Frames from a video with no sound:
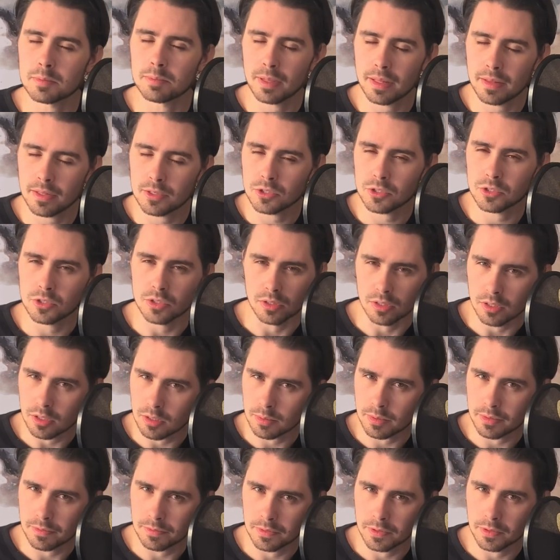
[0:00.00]
this just a little
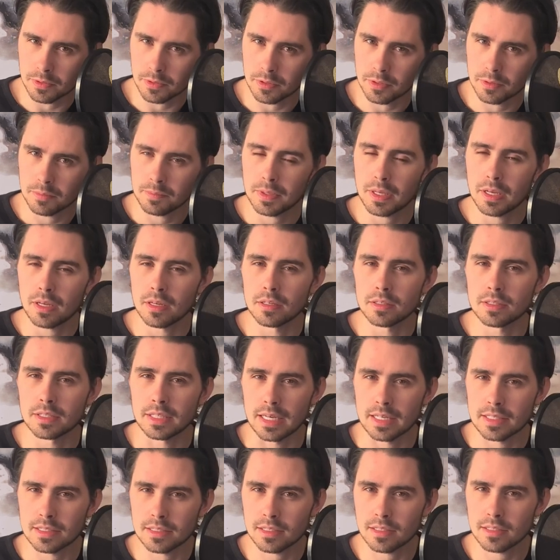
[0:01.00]
bit further.
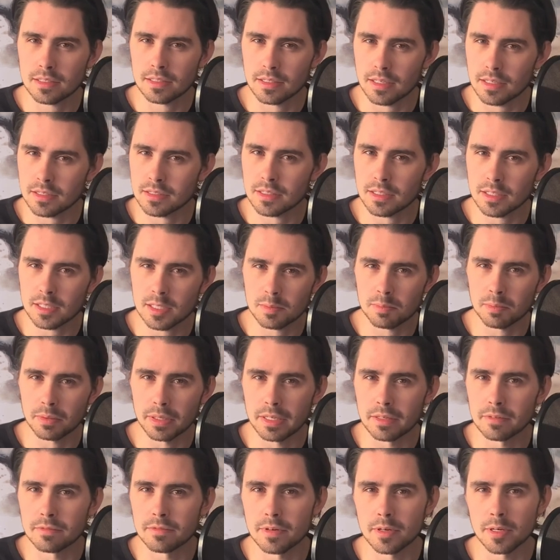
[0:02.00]
Tesla doesn't
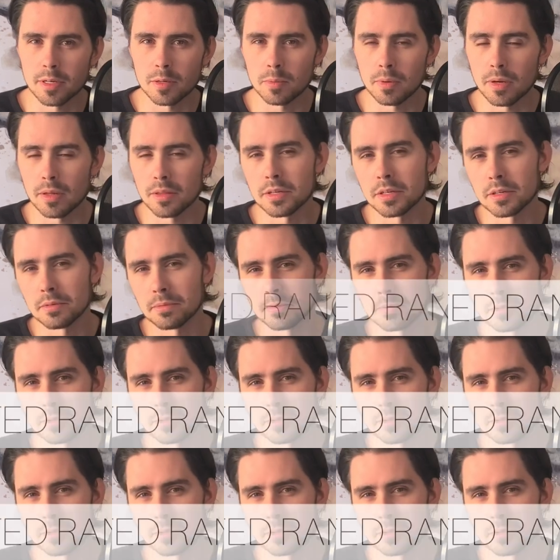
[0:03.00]
explain very well the difference